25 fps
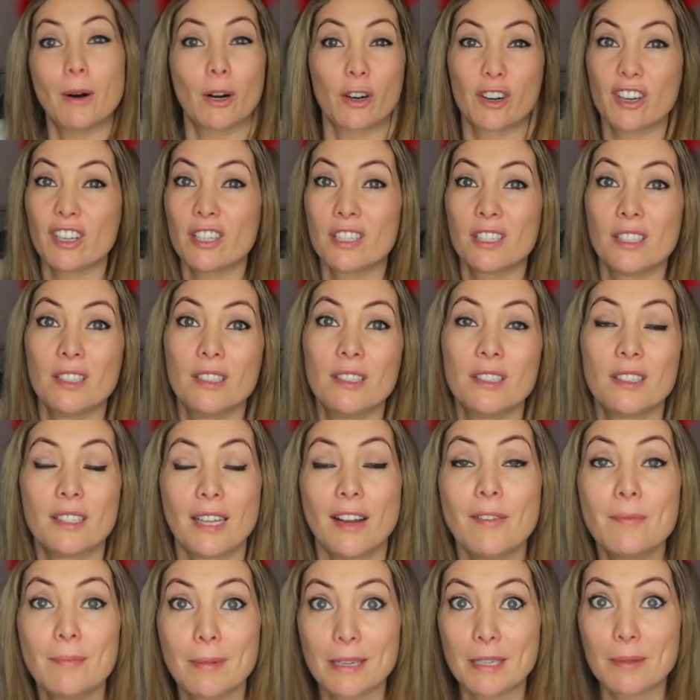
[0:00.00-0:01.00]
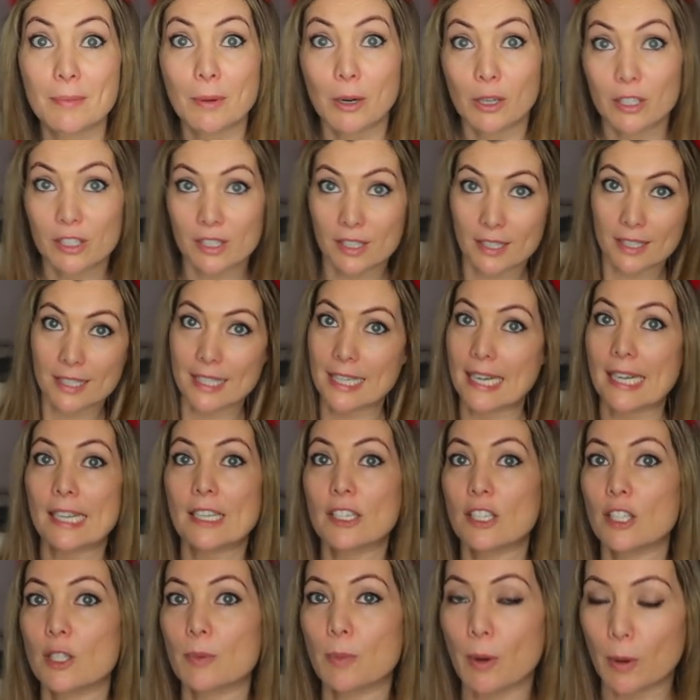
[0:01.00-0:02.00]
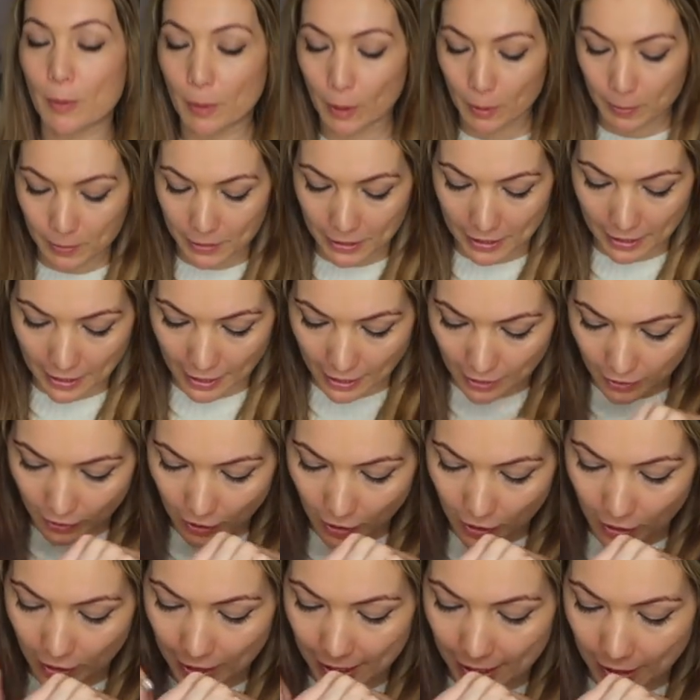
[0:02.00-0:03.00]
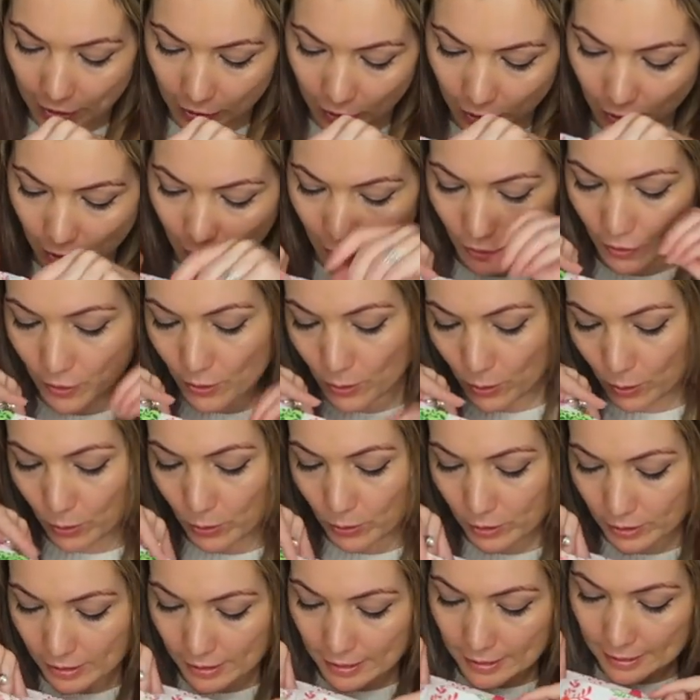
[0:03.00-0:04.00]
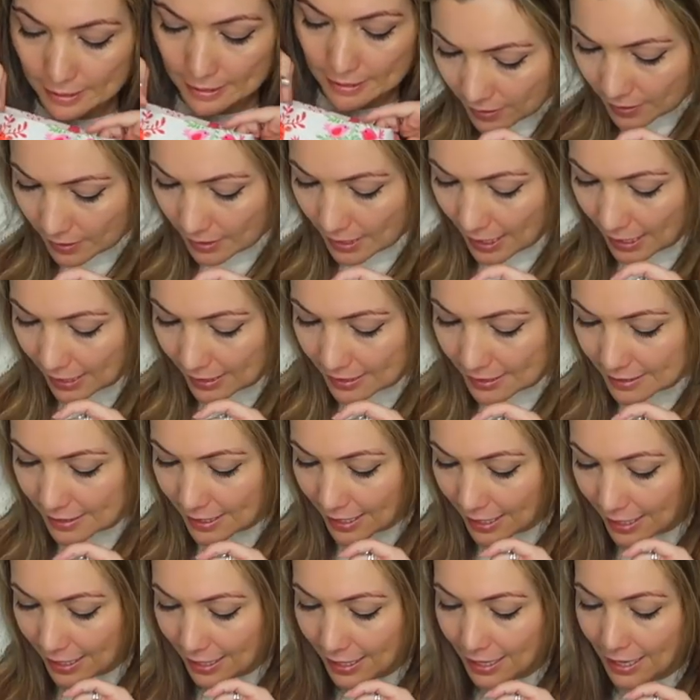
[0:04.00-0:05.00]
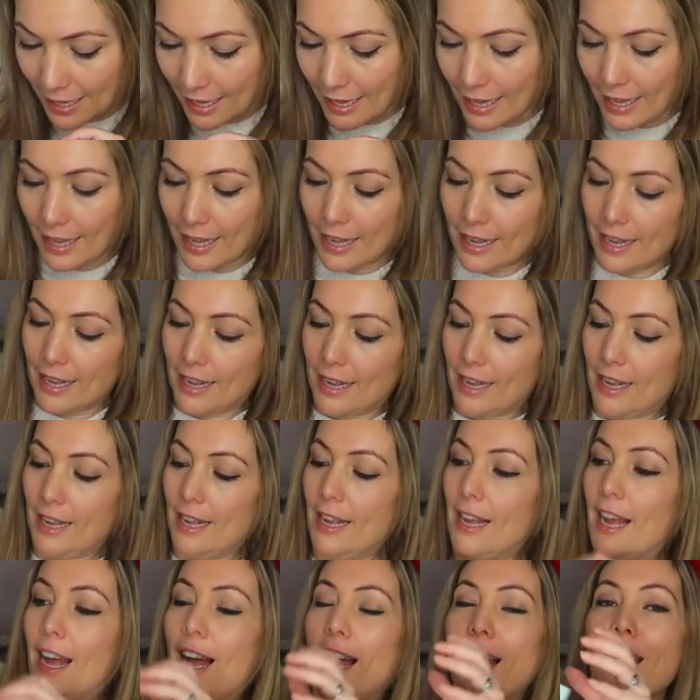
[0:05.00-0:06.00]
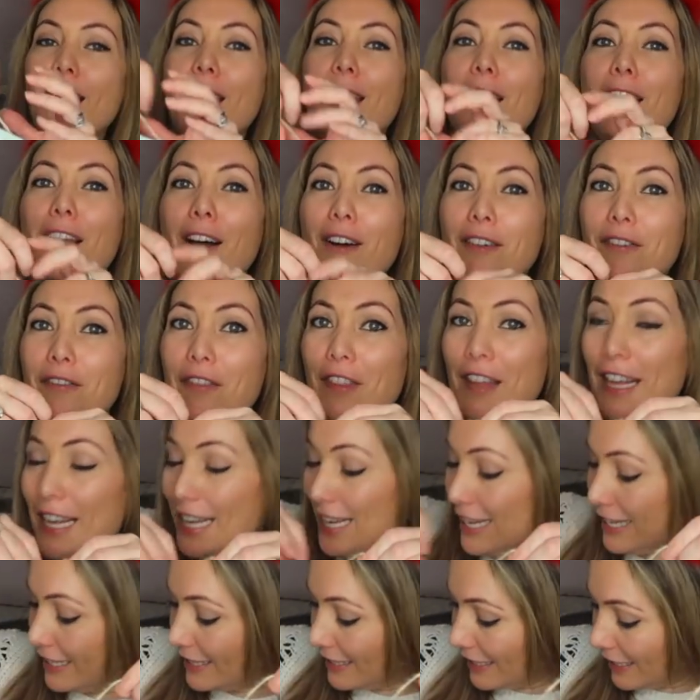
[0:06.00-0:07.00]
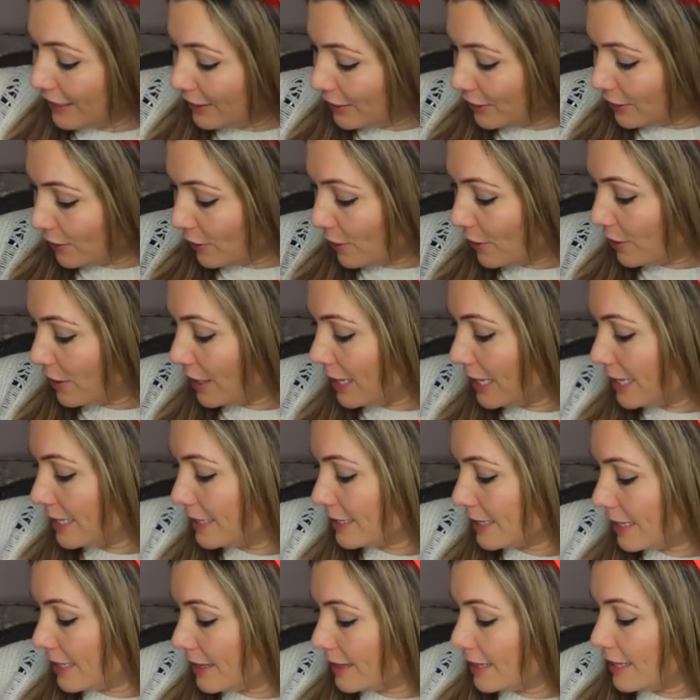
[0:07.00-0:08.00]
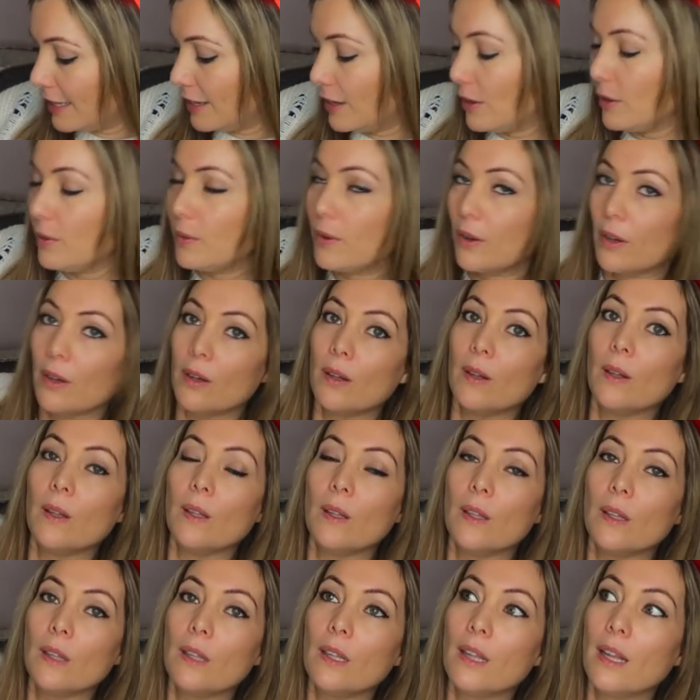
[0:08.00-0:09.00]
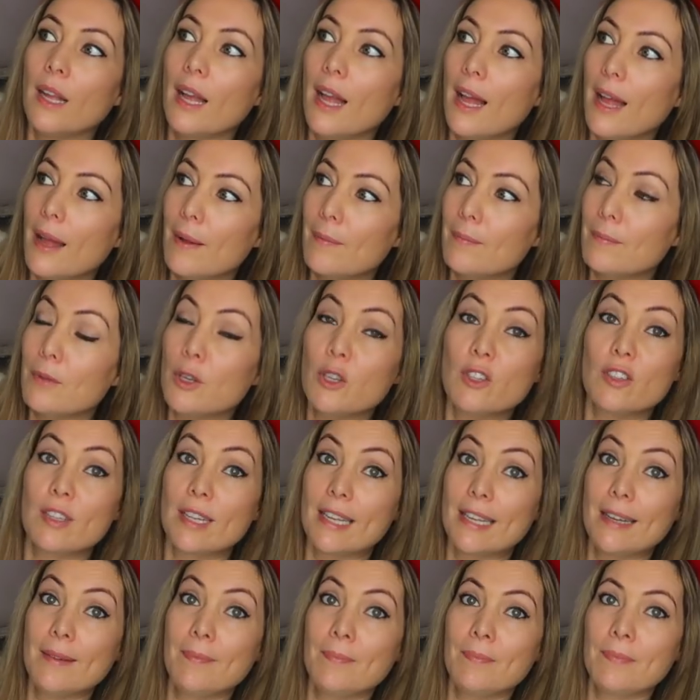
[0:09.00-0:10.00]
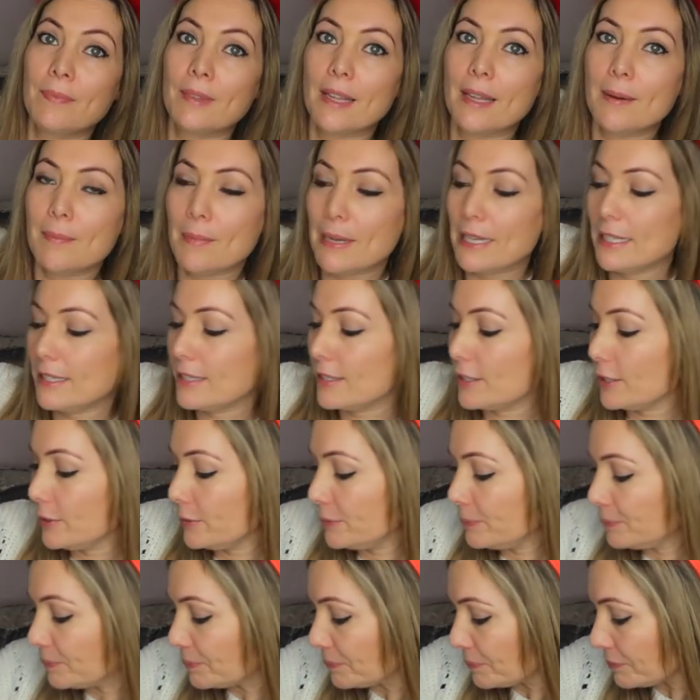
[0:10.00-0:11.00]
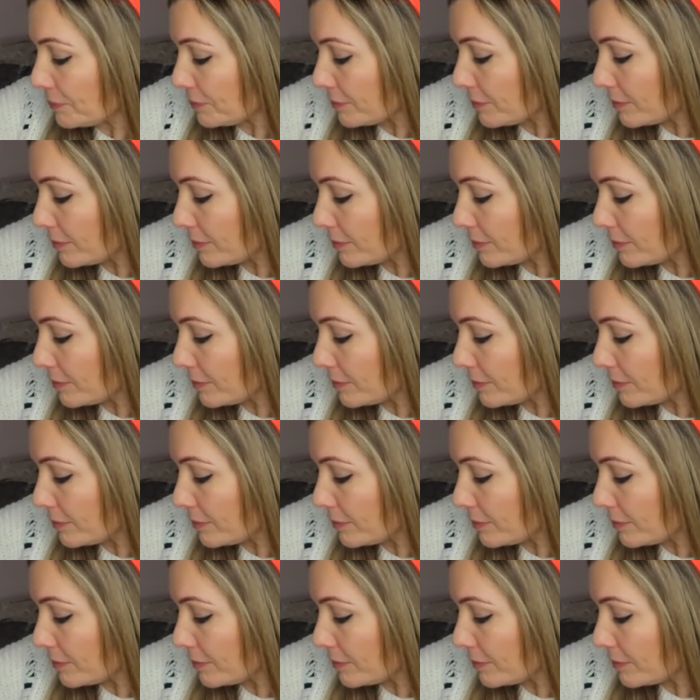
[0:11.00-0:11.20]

Morrison's. I haven't been to Morrison's in ages, but I popped in there earlier and got those. Next thing, I love these. I saw these in the local museum in Maidstone.